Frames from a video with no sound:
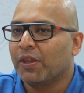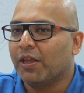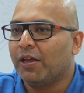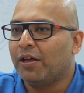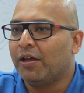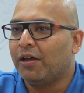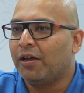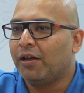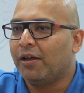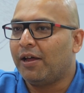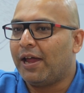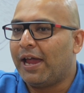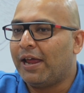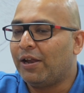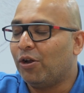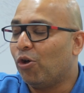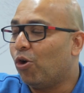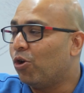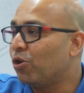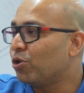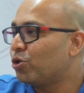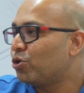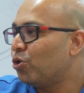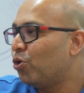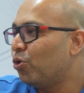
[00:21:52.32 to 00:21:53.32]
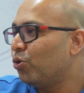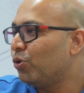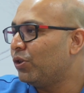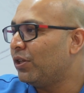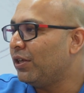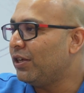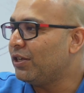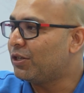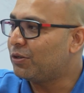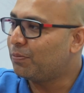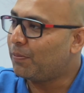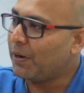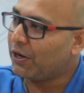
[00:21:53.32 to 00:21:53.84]
and also
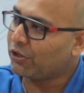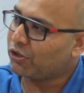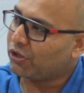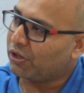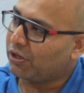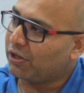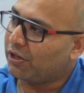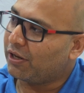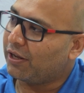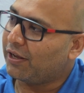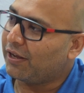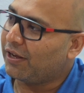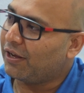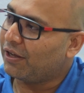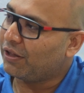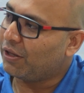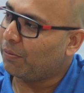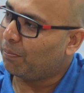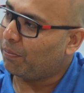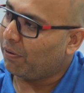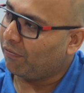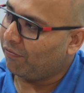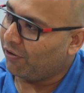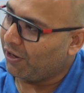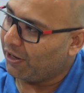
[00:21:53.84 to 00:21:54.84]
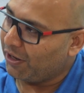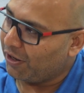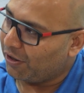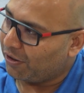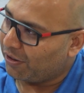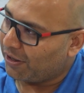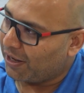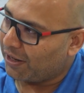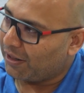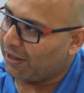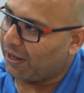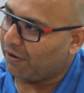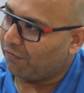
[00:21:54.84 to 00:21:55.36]
the special the
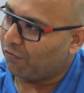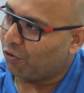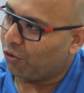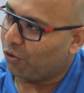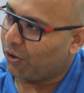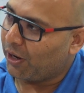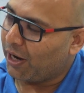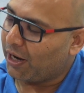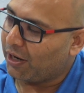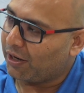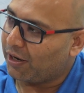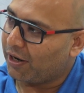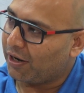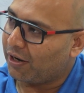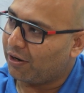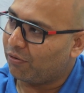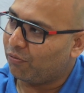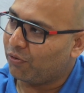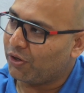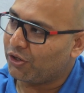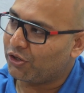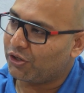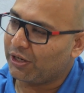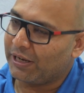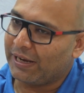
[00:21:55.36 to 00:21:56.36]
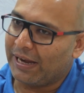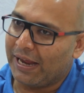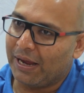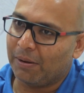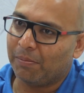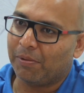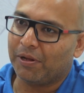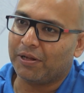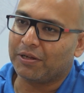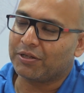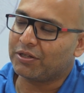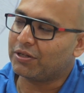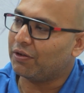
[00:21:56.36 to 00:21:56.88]
pavilion that they've created, which
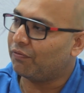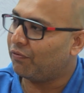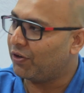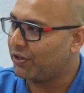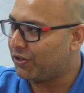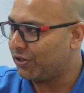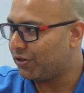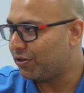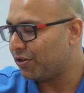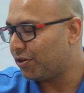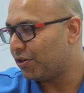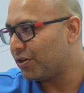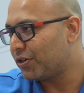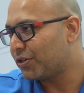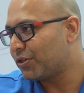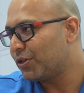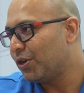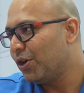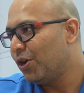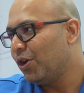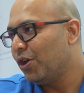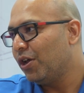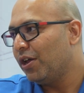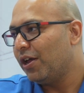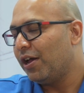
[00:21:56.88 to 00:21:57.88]
enables the visitors